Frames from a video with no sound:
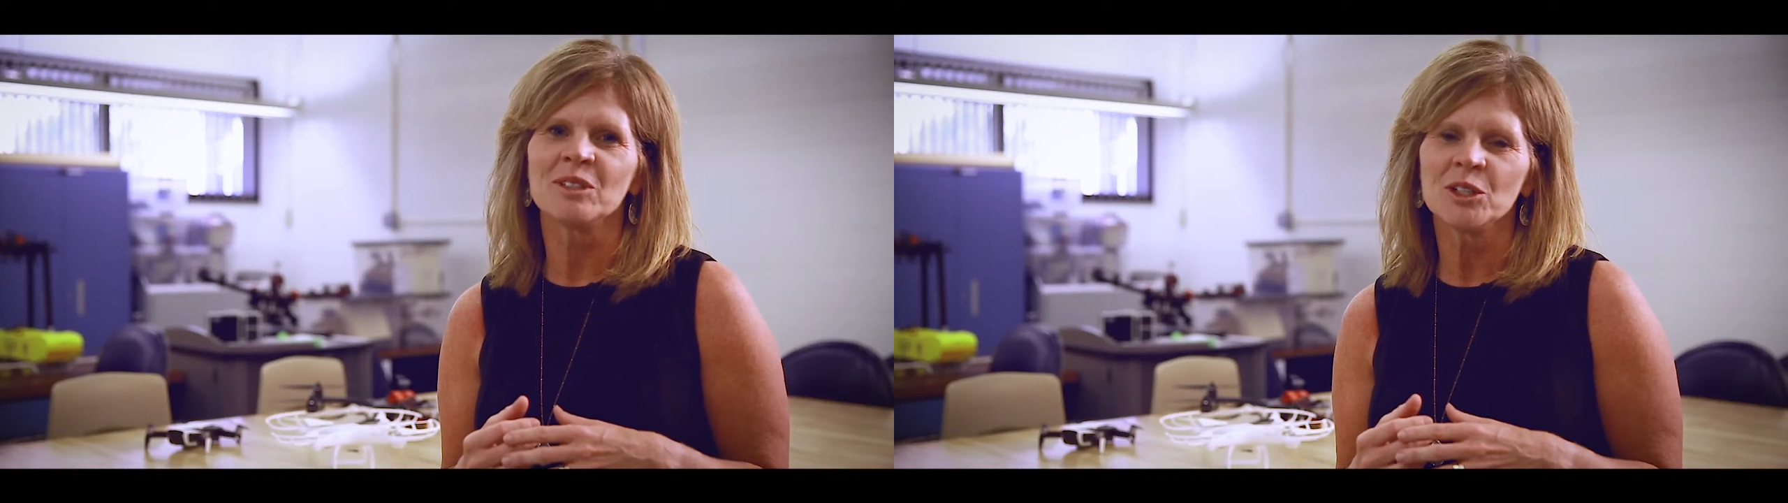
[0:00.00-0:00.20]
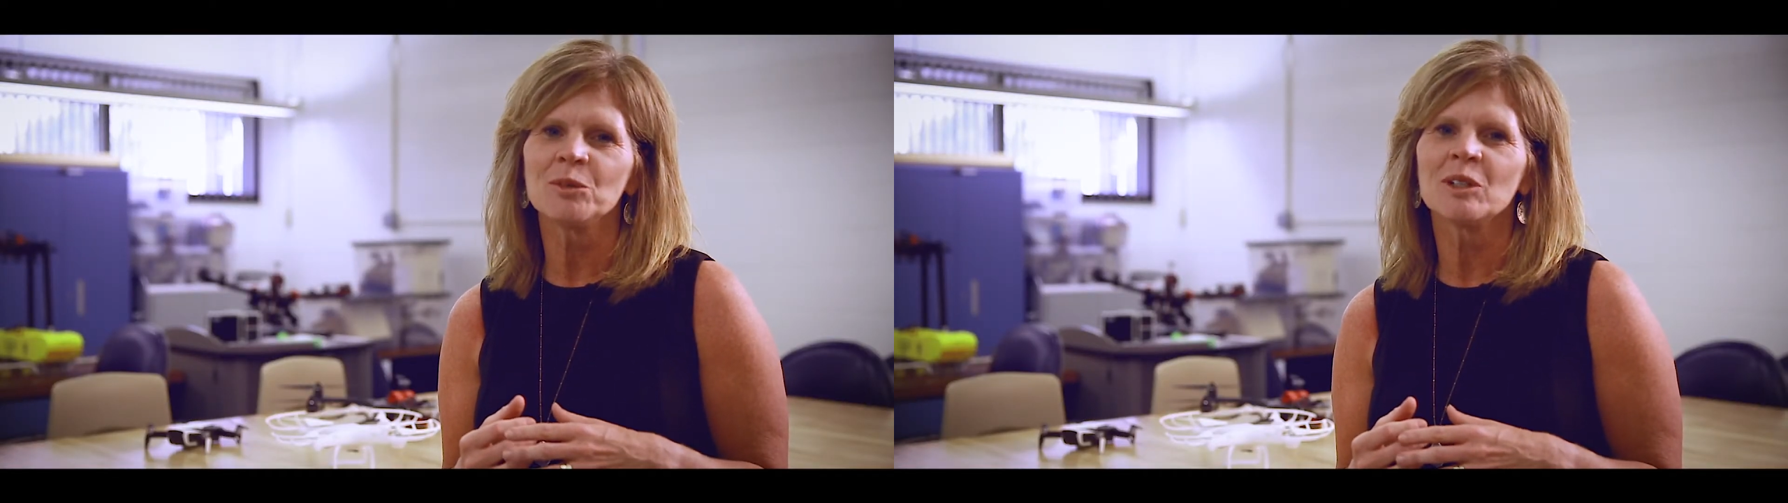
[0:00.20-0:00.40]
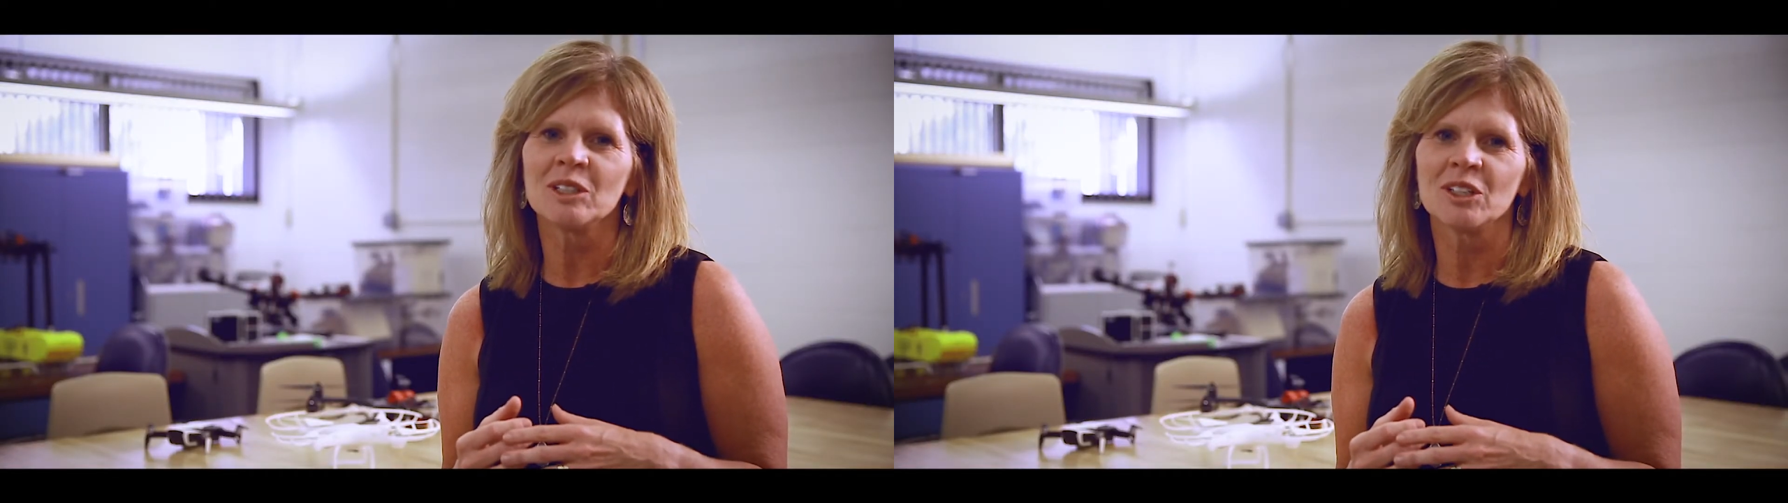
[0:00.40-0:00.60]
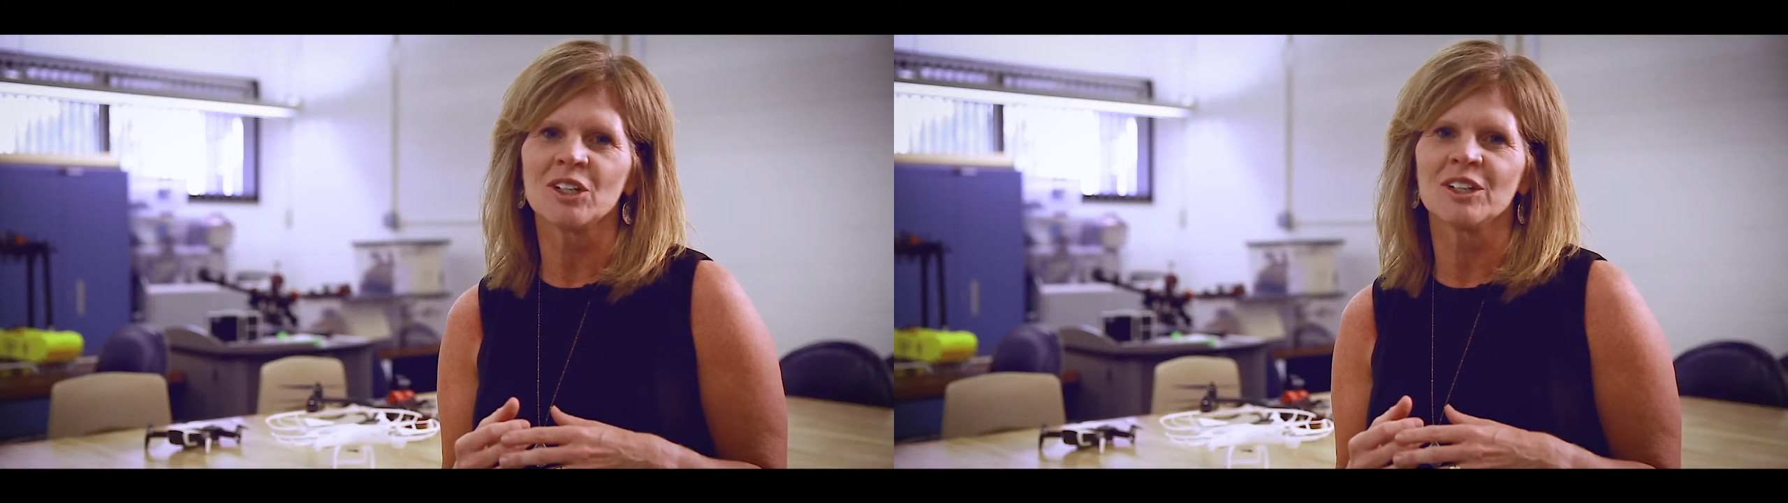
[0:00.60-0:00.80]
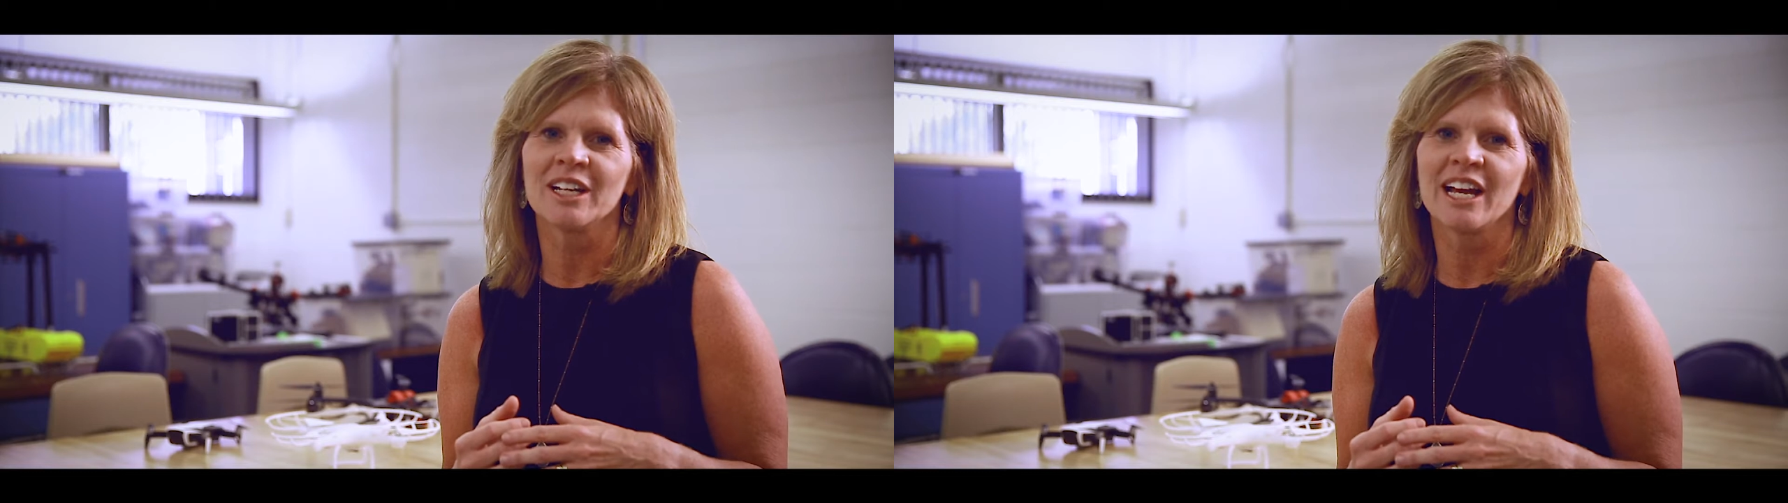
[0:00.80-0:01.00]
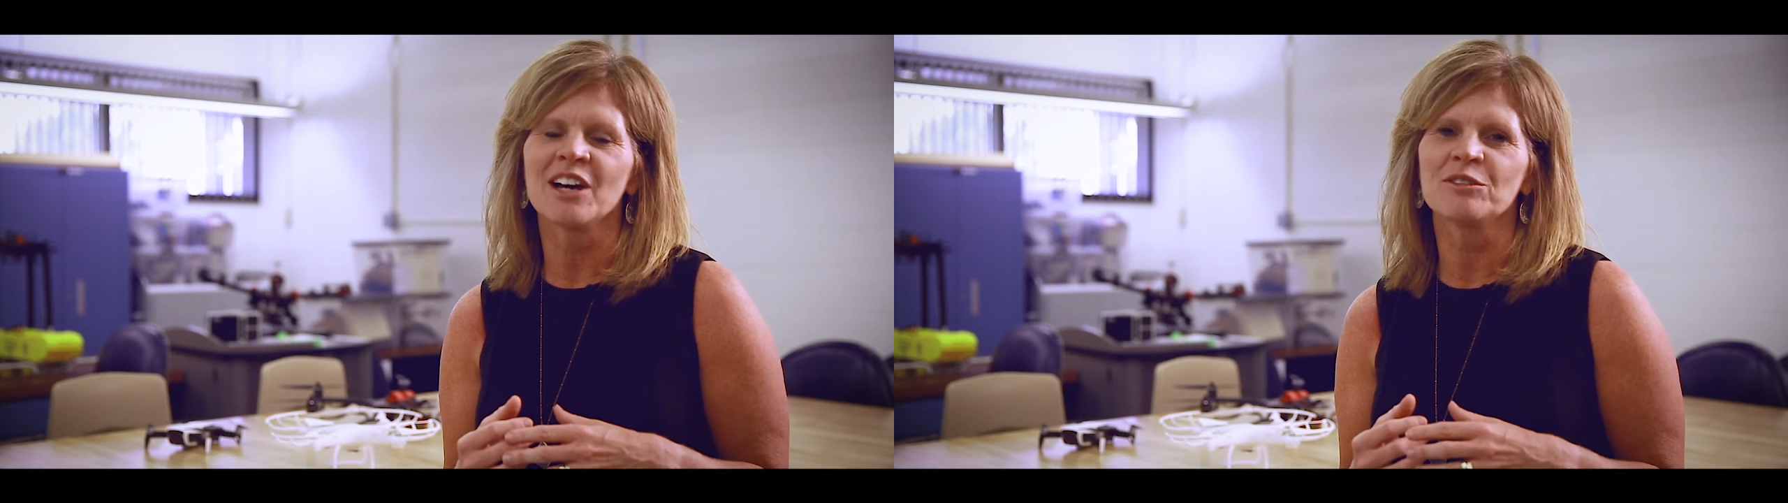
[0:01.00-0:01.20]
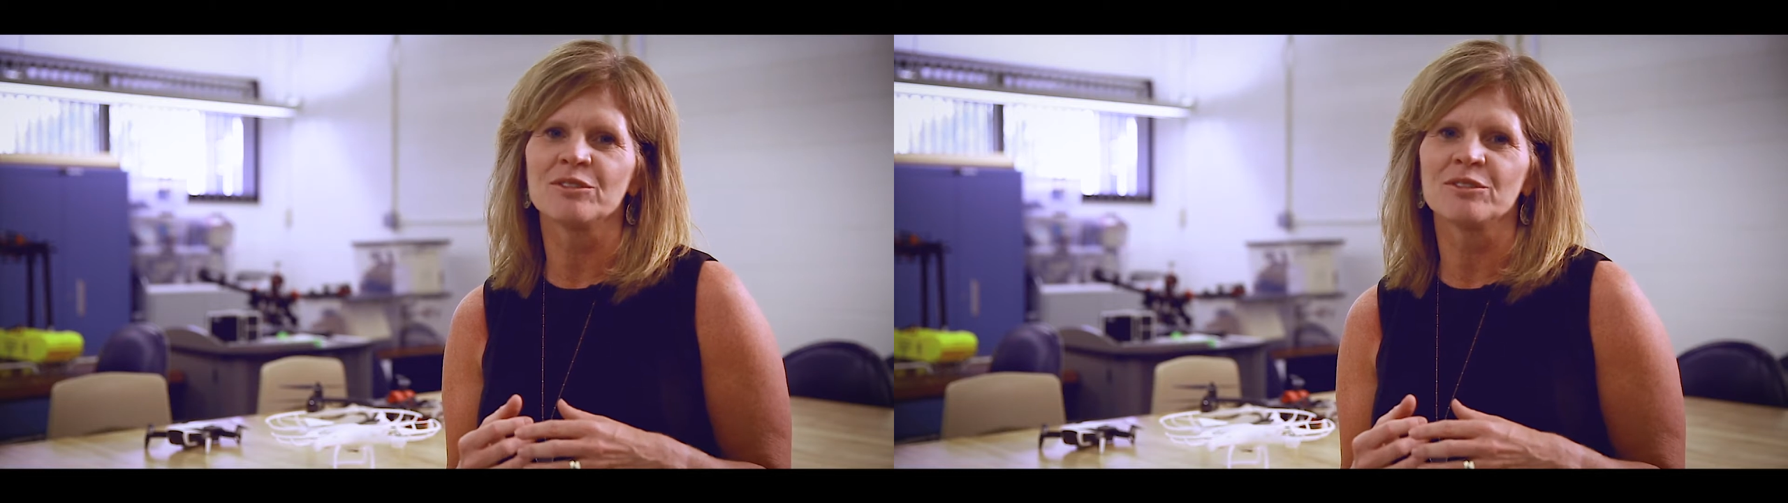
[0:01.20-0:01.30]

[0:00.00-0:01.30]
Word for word: you will learn how to